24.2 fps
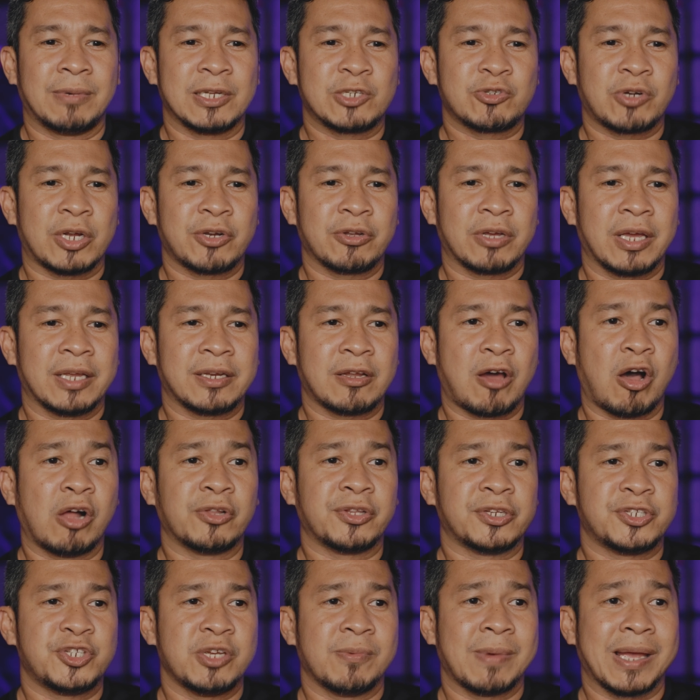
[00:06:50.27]
I try to get all
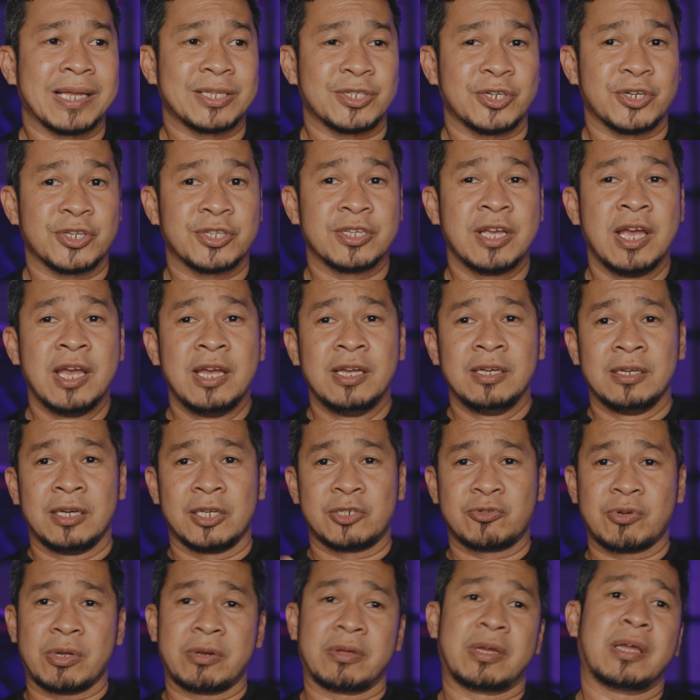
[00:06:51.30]
the G Masters,
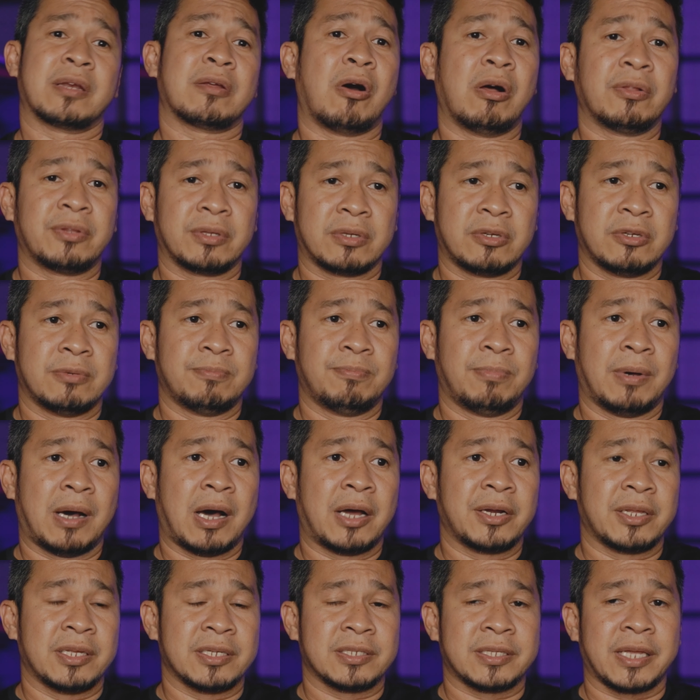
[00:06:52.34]
try to get all the good
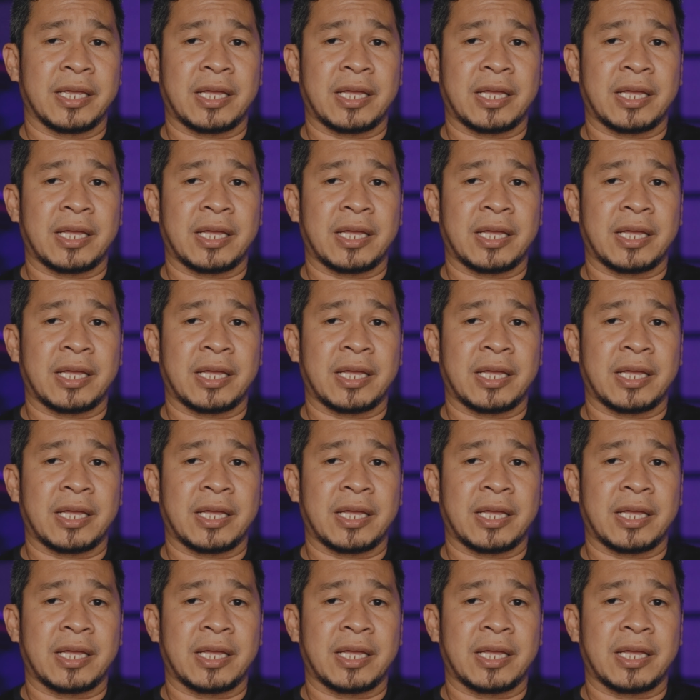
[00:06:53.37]
bodies.